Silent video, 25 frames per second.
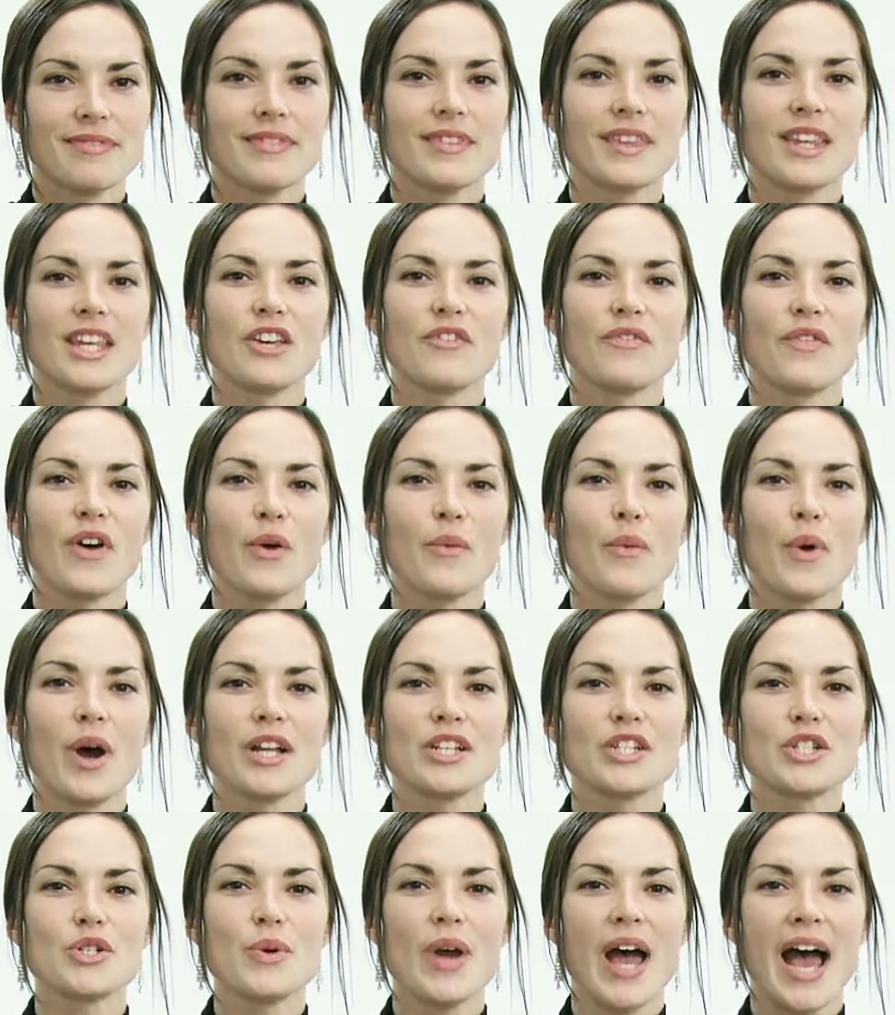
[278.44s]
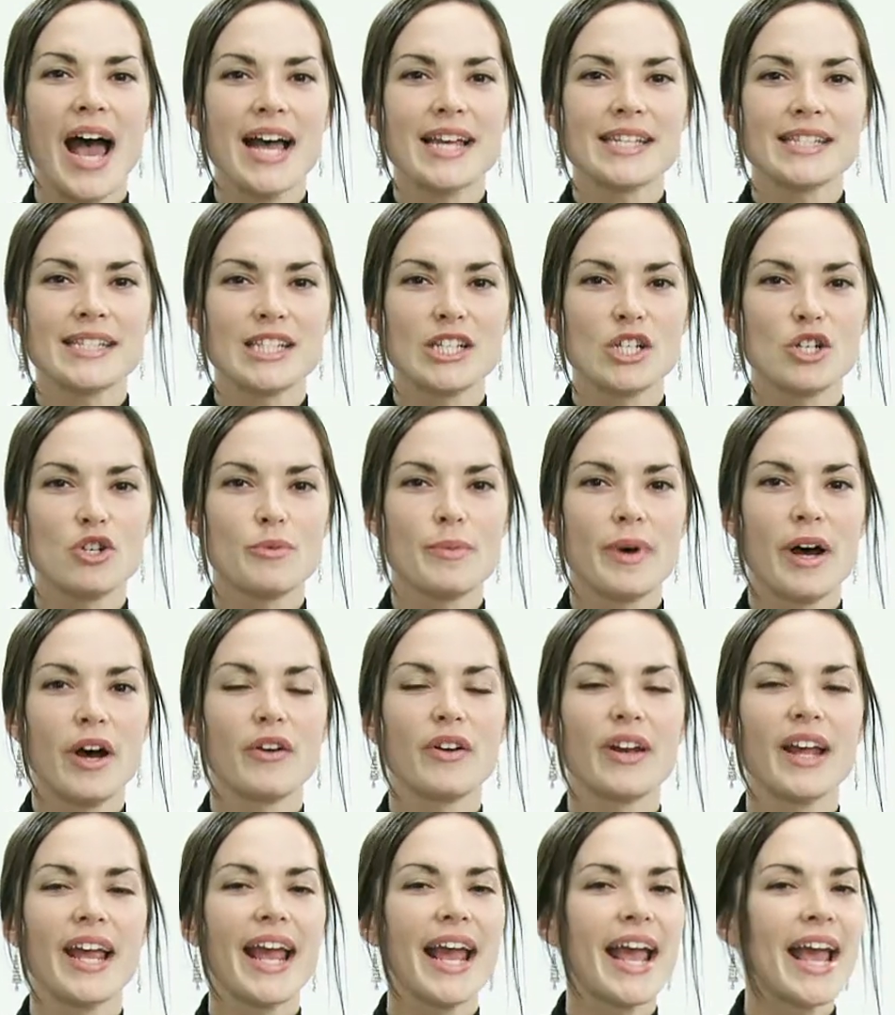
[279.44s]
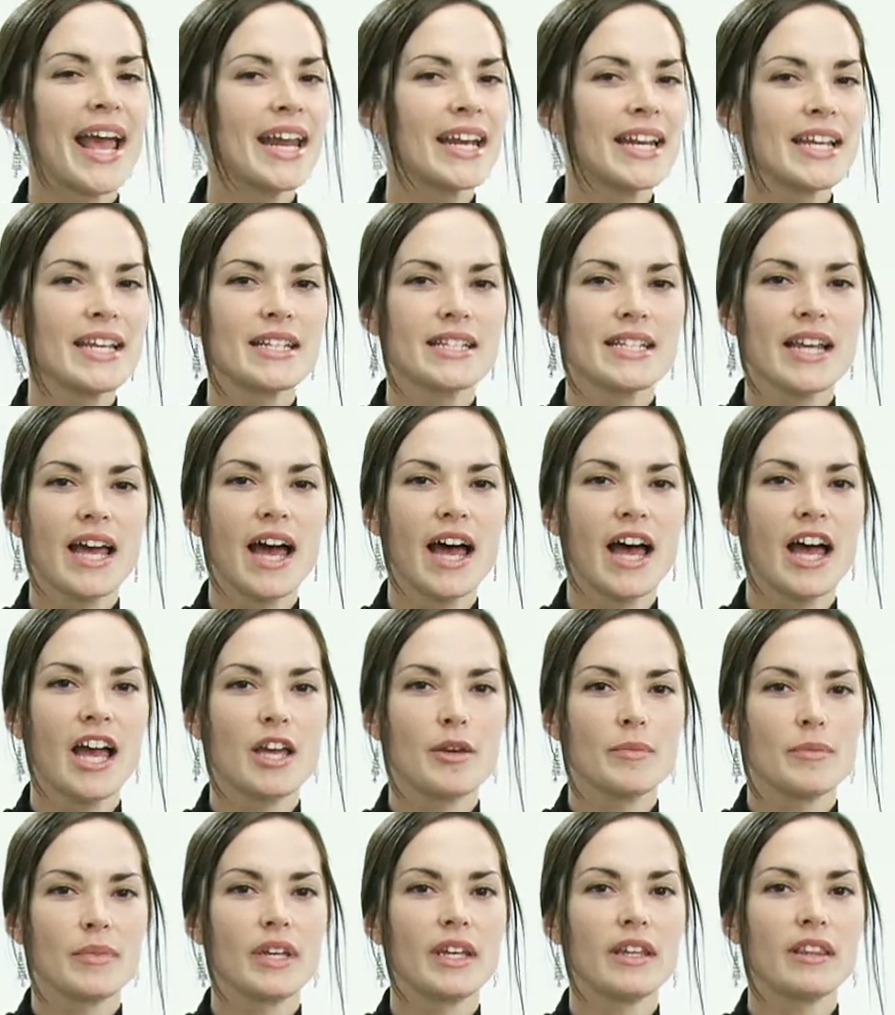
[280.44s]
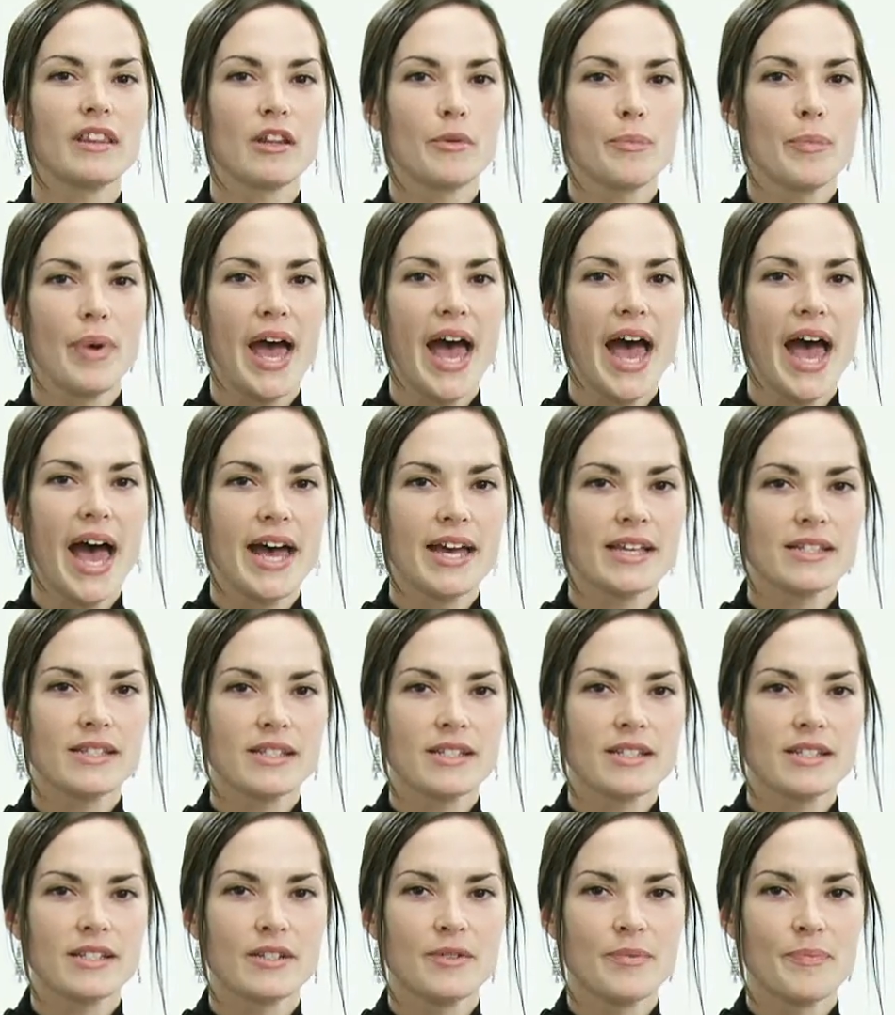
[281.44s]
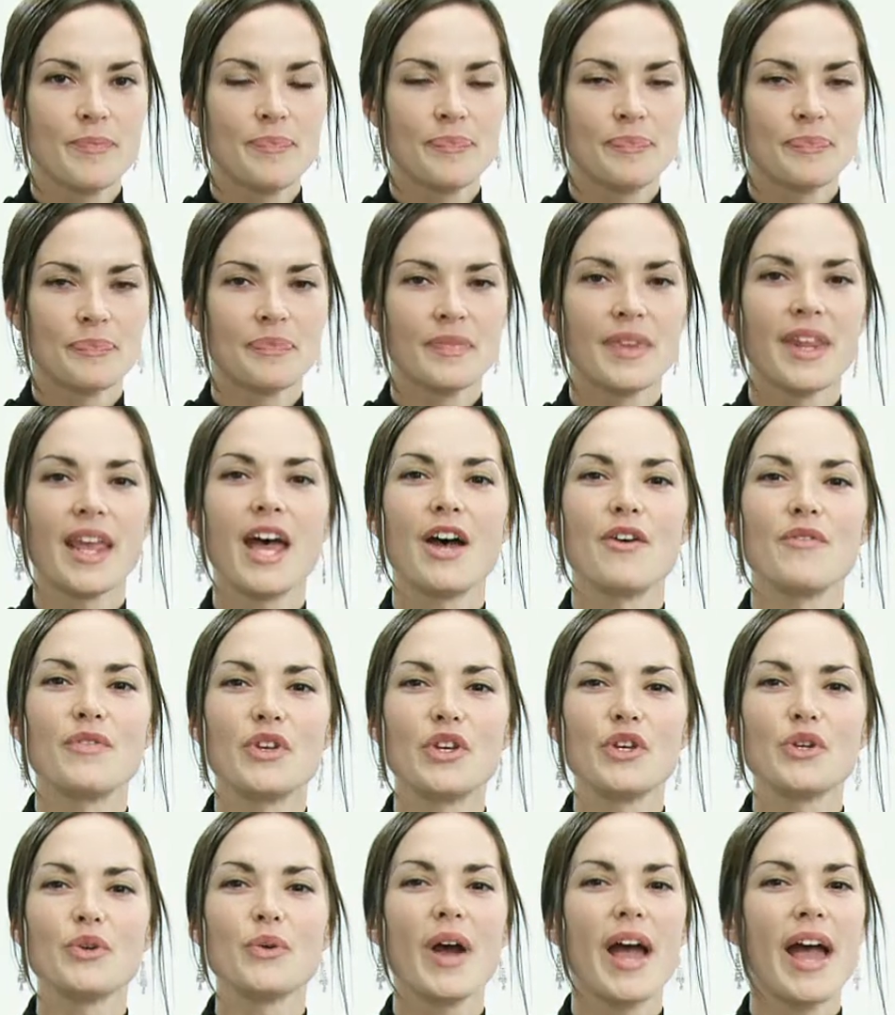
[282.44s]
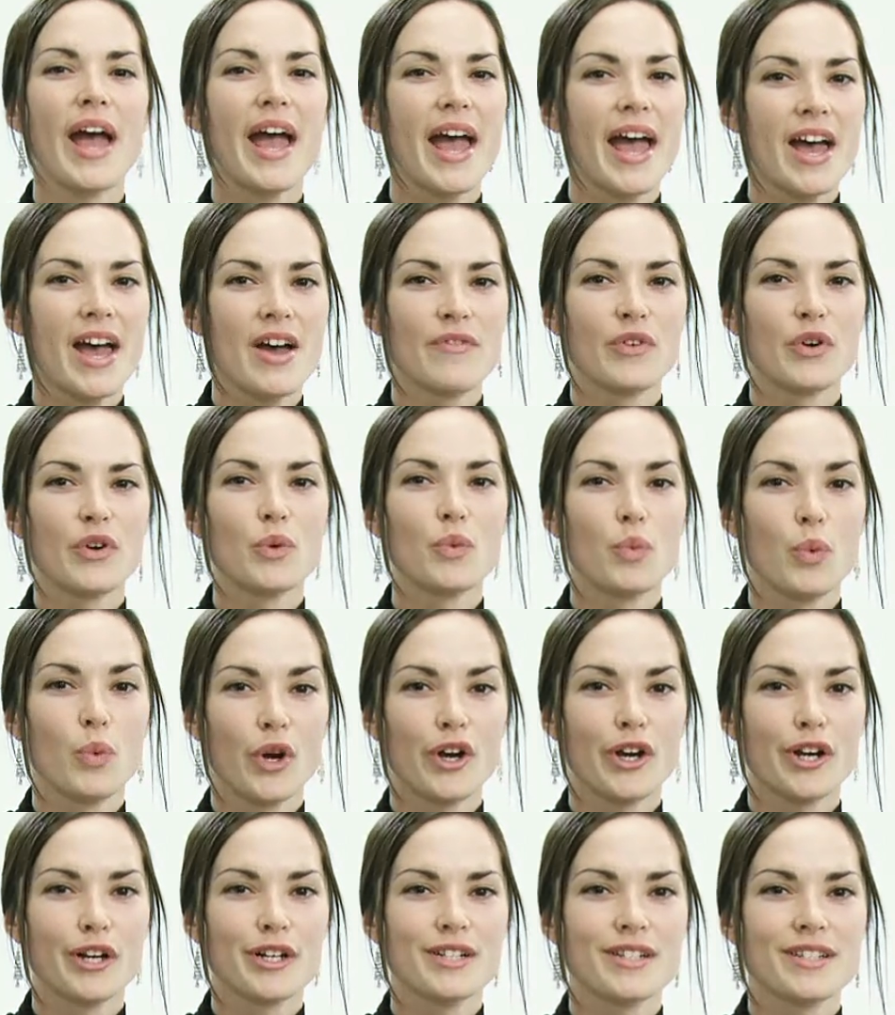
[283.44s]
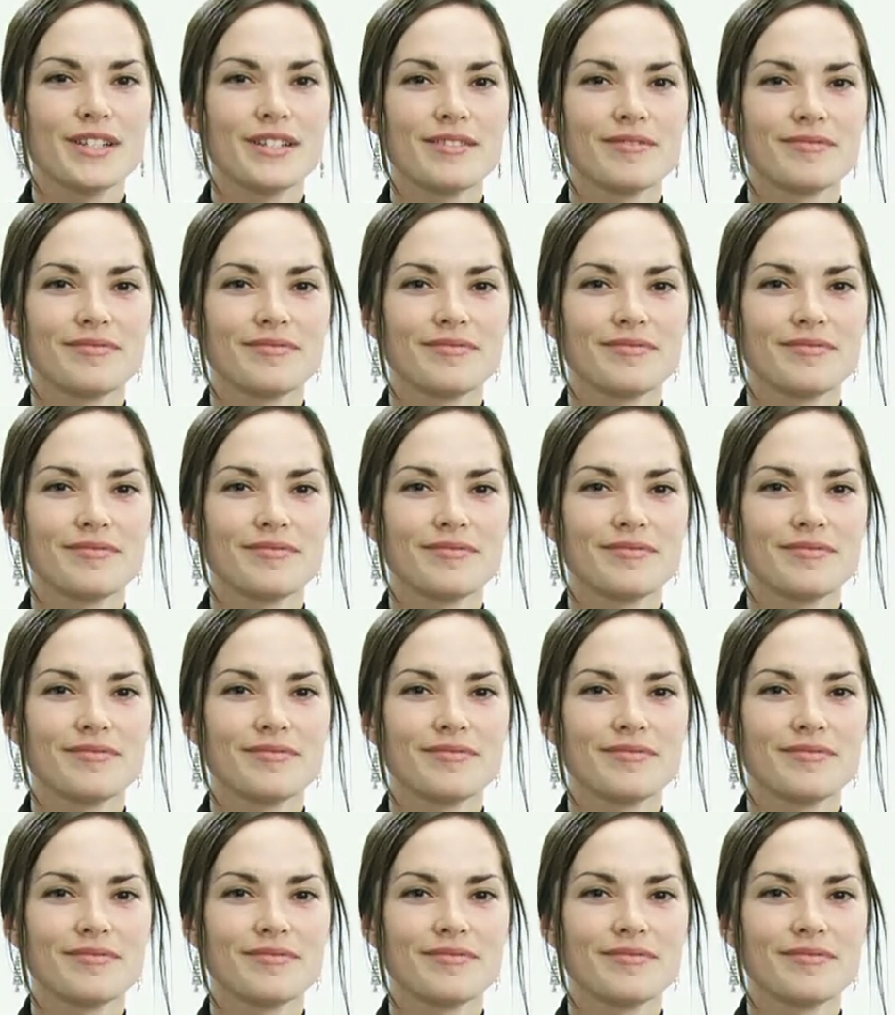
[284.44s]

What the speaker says: If I want to ask you about any time in the past, have you ever worked?